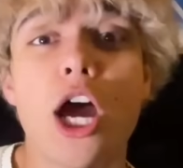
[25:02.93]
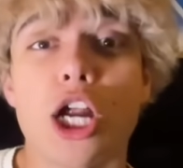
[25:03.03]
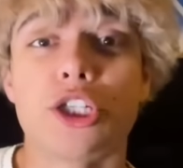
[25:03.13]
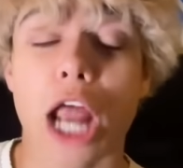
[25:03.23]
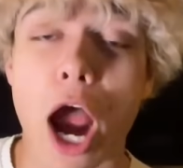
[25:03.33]

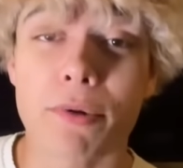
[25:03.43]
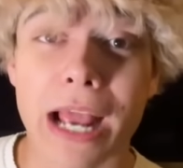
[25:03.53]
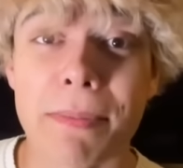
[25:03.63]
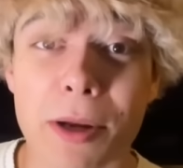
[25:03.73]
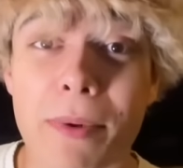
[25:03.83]
don't
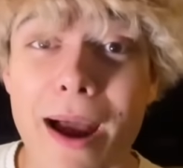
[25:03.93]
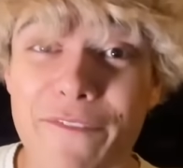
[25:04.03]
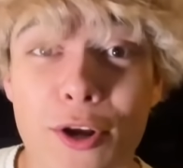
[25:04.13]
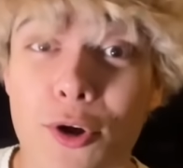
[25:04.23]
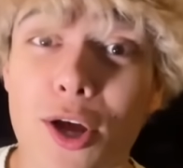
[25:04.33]
come to my
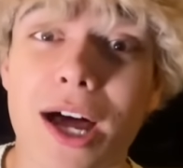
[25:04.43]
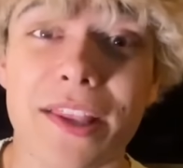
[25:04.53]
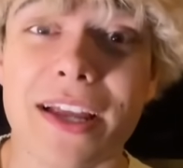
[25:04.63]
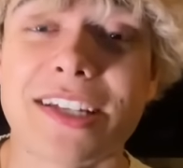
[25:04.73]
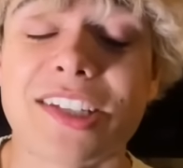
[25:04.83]
funeral
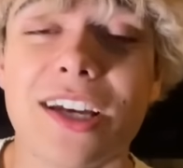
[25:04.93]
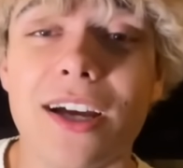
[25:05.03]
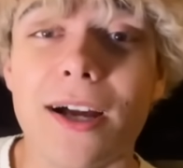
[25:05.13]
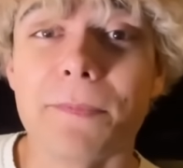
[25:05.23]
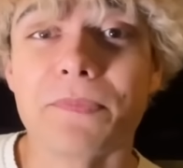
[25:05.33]
unless
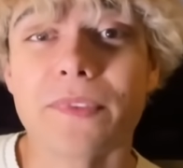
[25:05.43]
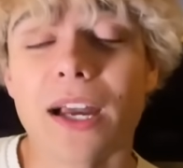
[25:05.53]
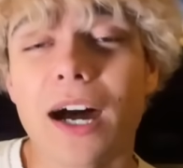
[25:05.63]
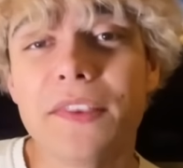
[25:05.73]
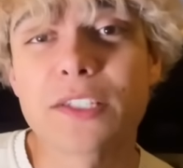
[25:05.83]

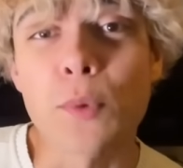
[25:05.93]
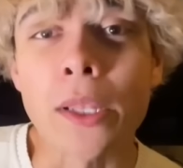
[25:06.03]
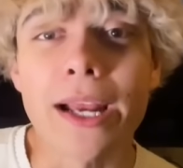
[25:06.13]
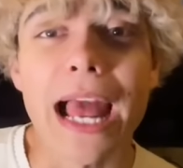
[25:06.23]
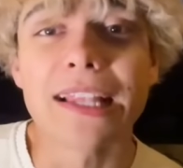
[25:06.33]
we're
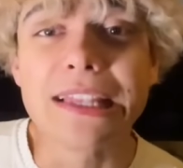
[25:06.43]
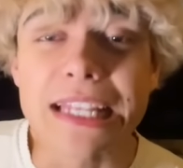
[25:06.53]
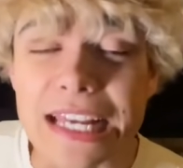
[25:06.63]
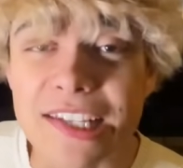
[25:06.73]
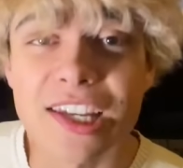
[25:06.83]
like at
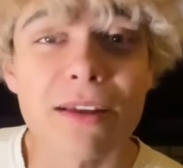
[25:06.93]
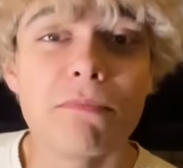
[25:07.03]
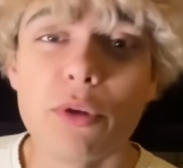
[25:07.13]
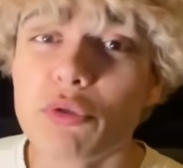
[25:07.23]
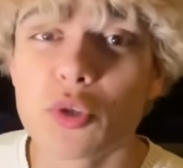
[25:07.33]
least like
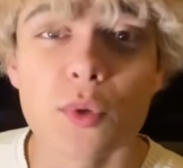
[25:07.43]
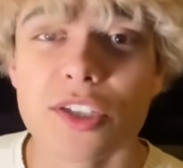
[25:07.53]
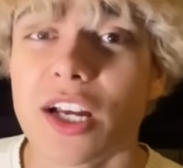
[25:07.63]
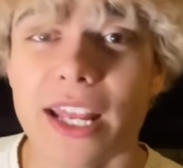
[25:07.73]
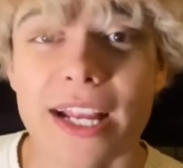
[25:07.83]

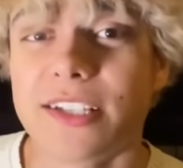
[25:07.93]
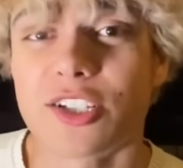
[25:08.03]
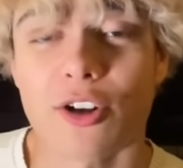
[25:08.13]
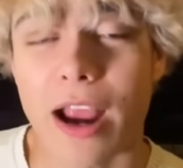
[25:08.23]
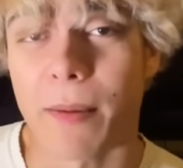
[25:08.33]
mutuals on
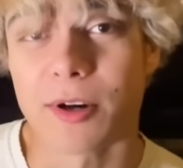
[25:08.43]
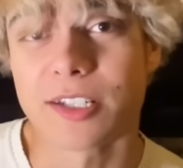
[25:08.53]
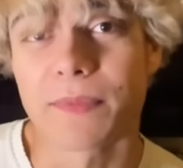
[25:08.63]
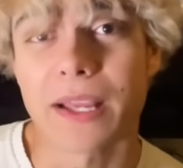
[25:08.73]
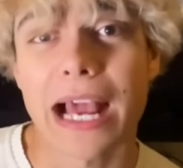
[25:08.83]
Instagram or
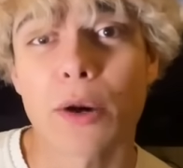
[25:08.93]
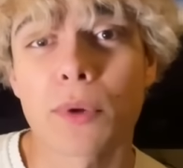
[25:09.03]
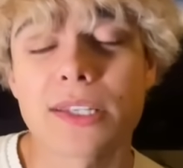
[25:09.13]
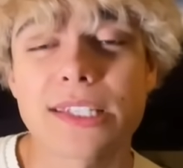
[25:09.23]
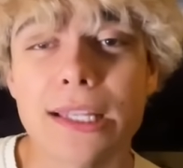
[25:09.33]
something. I don't
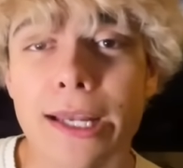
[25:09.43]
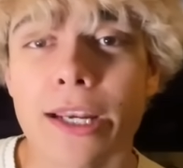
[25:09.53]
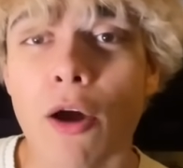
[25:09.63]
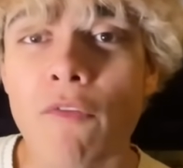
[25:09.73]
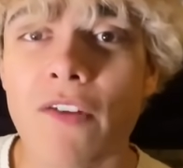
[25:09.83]
want to see like
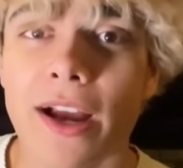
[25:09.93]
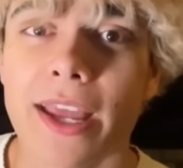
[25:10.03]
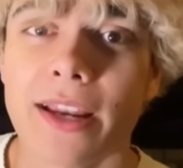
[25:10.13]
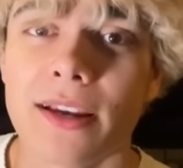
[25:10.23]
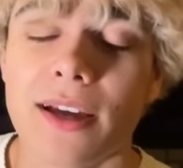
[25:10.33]
no
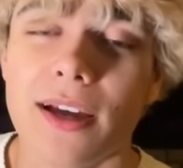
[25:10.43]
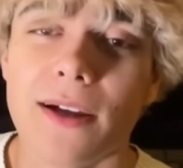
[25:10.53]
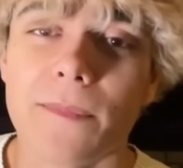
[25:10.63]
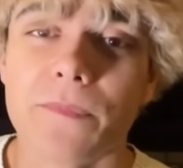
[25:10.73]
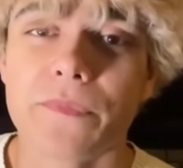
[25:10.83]

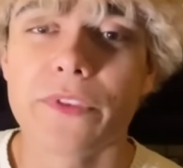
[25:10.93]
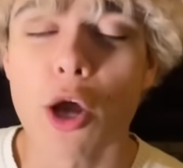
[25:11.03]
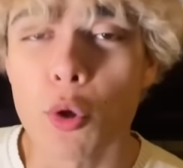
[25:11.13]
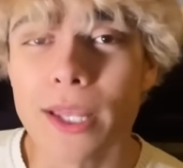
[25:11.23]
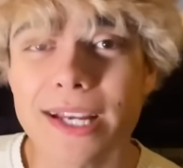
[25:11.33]
like